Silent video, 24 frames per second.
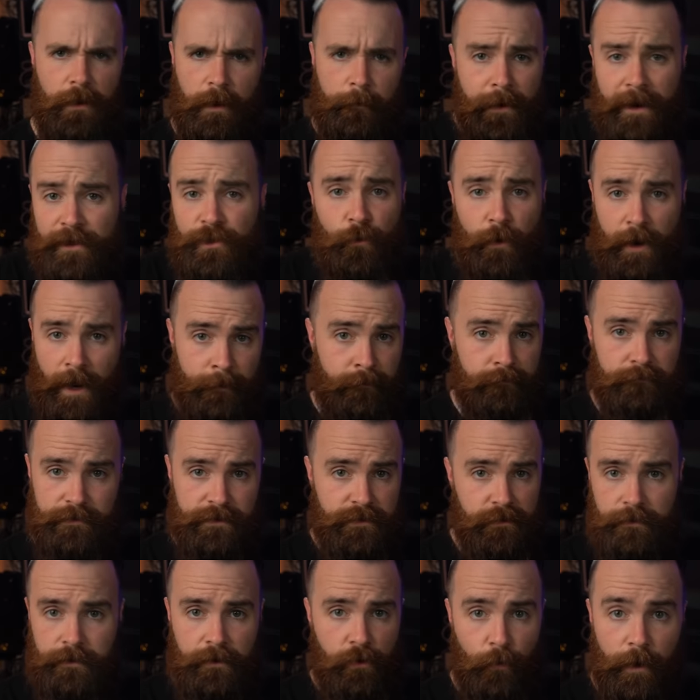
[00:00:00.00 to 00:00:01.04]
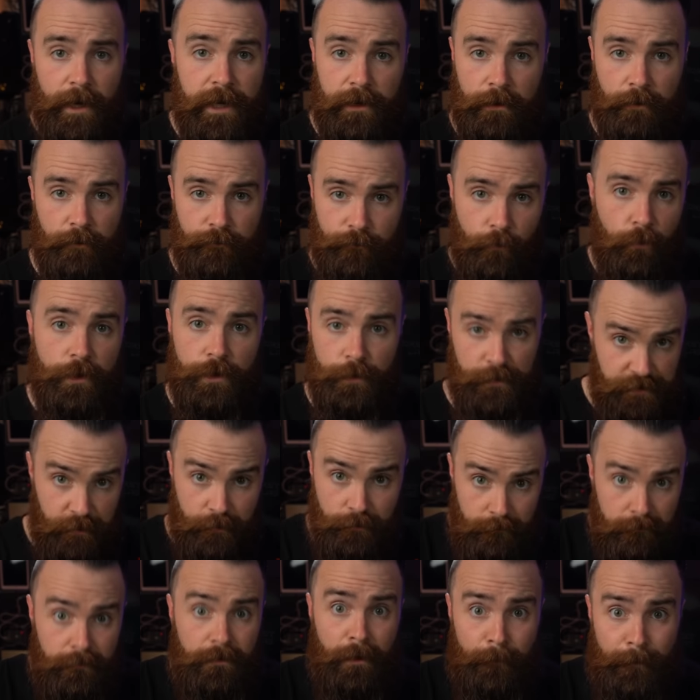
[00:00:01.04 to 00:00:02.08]
uh, by the way, I'm still gonna wait here for you,
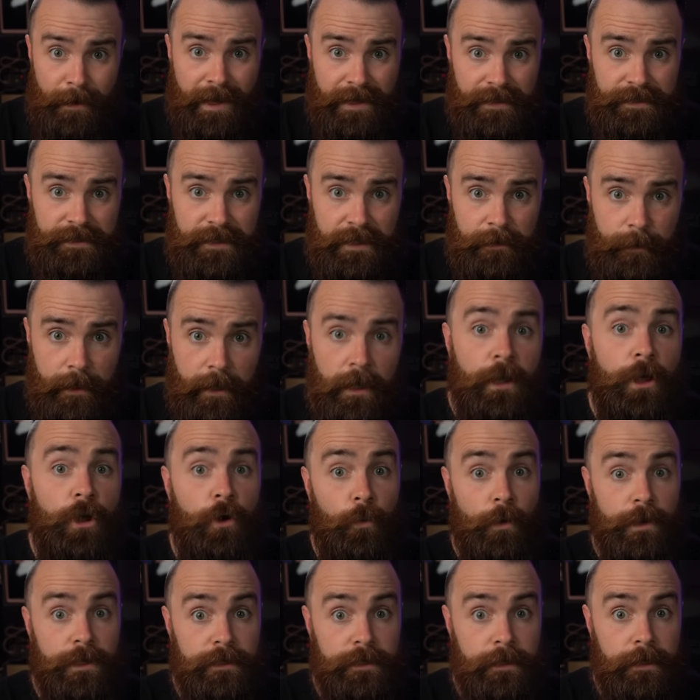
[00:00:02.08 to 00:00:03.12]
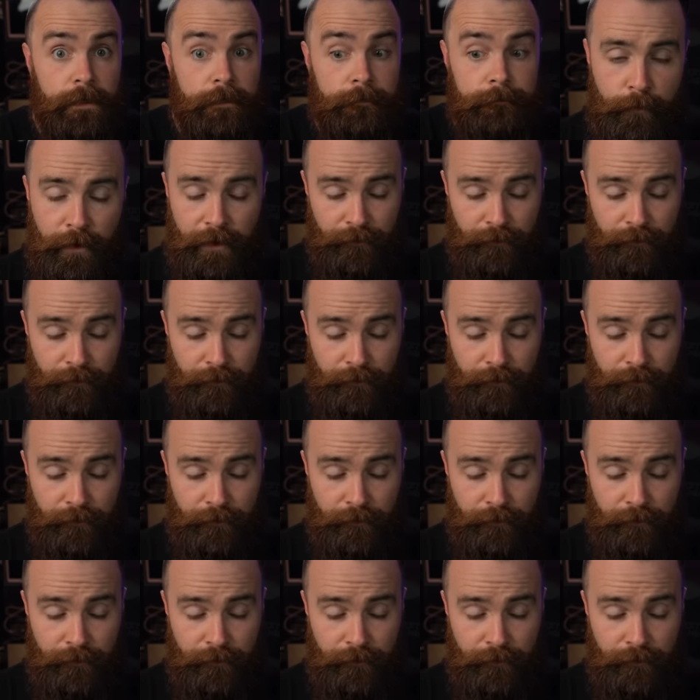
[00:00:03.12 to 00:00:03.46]
so come back and see me when you're done.